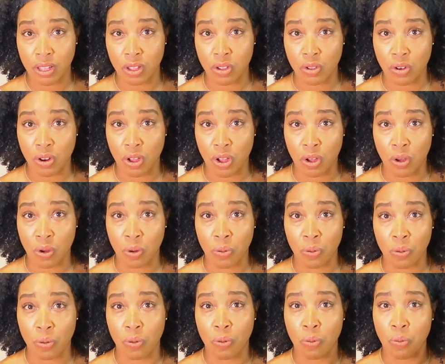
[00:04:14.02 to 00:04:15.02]
you
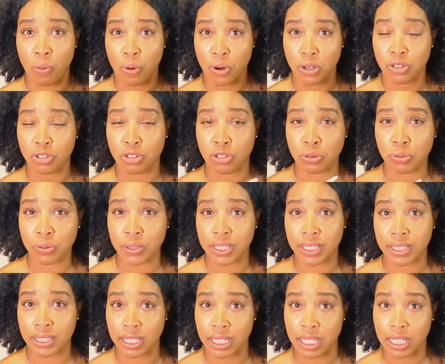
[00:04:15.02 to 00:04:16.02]
know we're
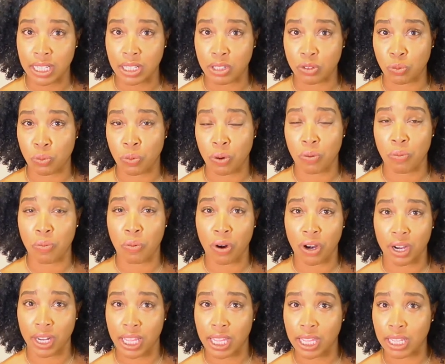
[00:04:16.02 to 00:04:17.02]
doing things we're
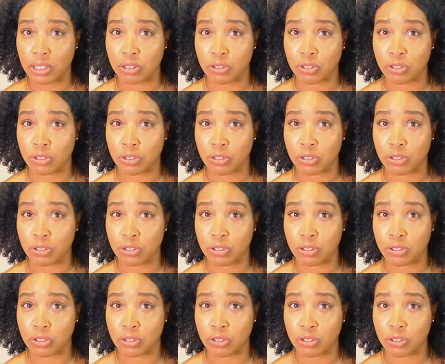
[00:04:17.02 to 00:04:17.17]
working